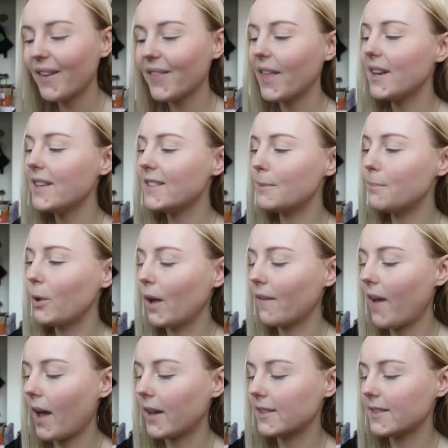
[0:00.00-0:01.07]
and that is The Book of
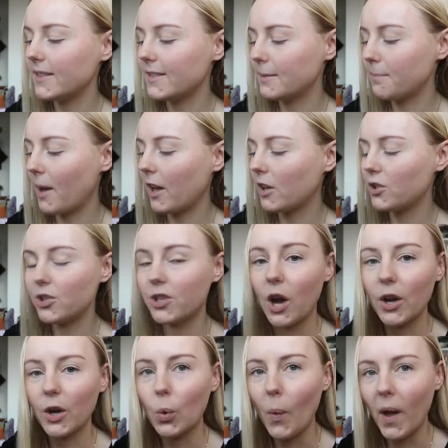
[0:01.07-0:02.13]
Accidents by
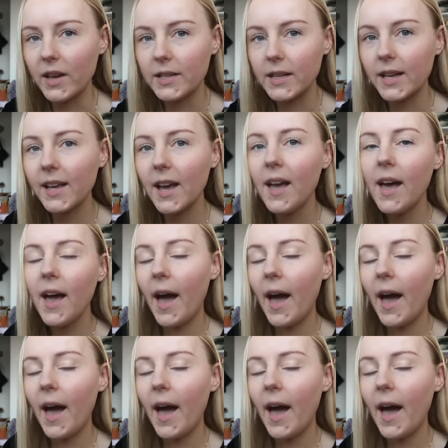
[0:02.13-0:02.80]
Chuck Wendig.